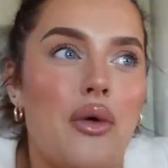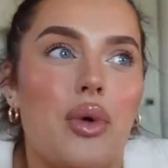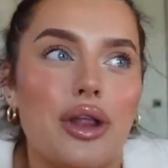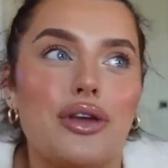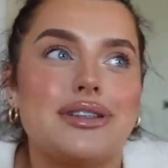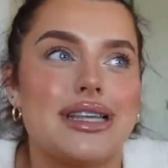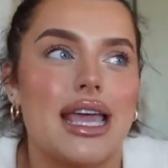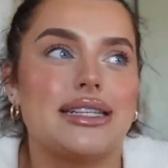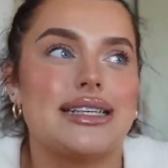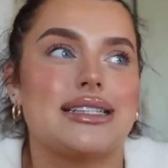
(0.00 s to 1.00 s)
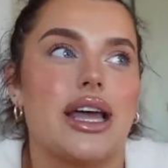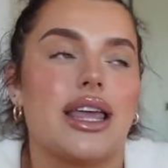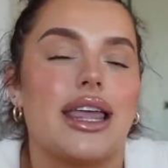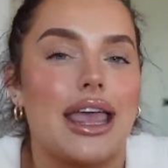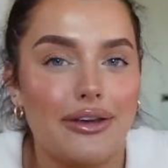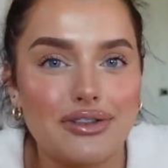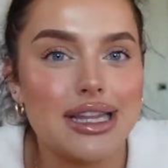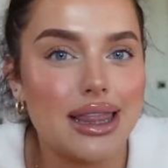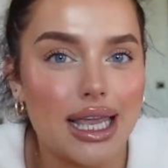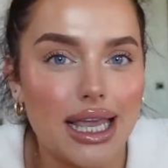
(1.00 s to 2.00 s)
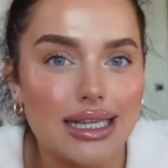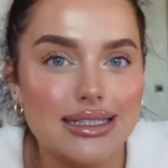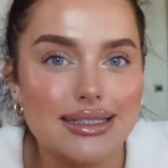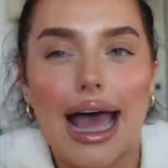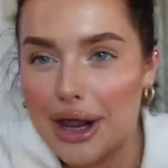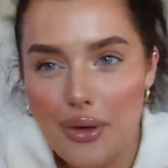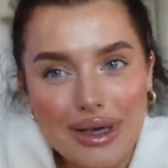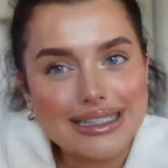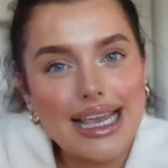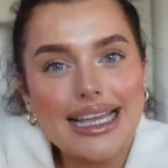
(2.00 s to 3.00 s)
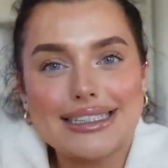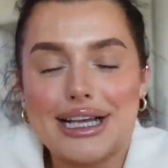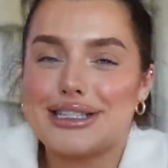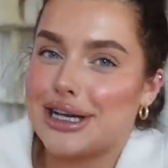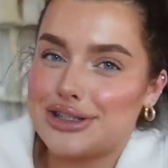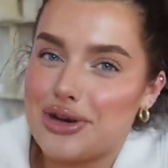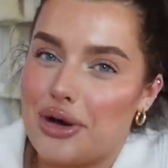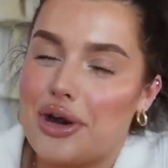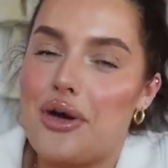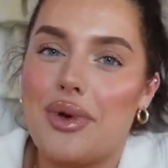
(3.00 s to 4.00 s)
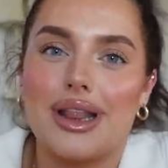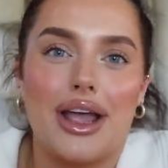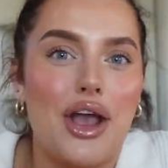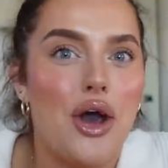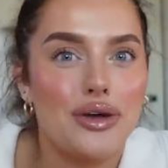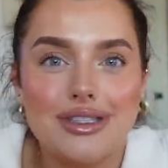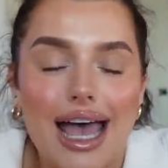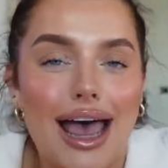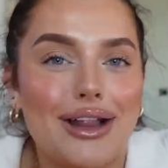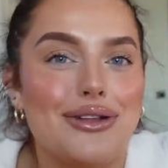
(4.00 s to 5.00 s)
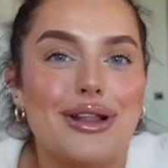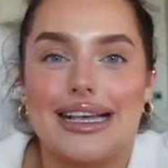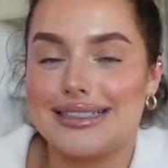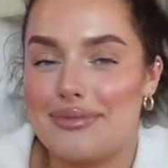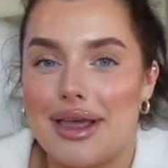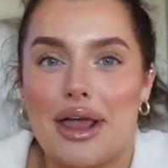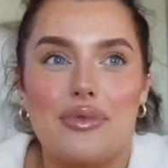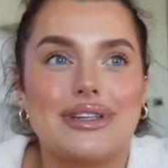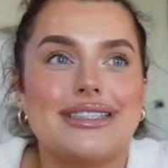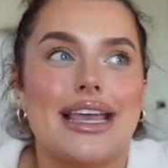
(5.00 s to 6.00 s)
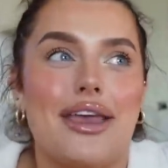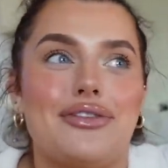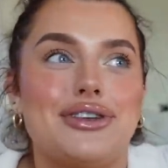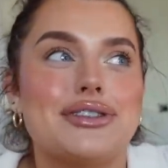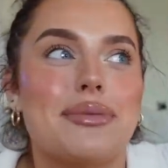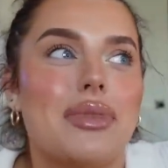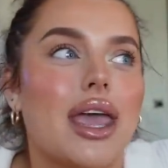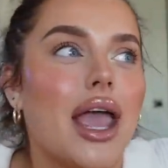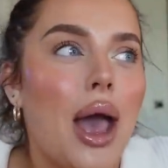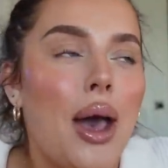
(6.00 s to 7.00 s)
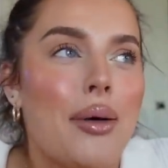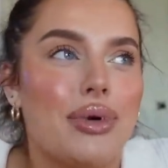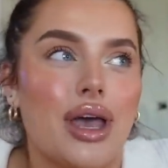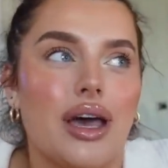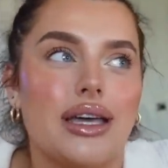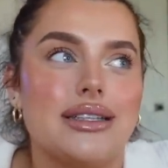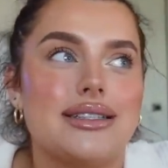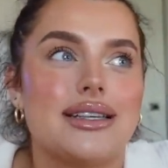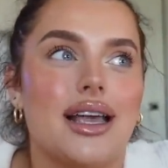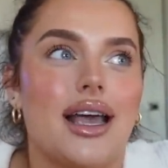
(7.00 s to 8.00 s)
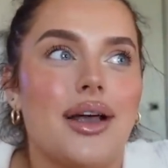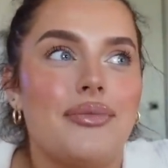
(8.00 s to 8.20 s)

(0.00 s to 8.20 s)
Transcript: One of those things is like gifted things. And I always think it's like such an honor when like a hotel or like something like wants to gift you something because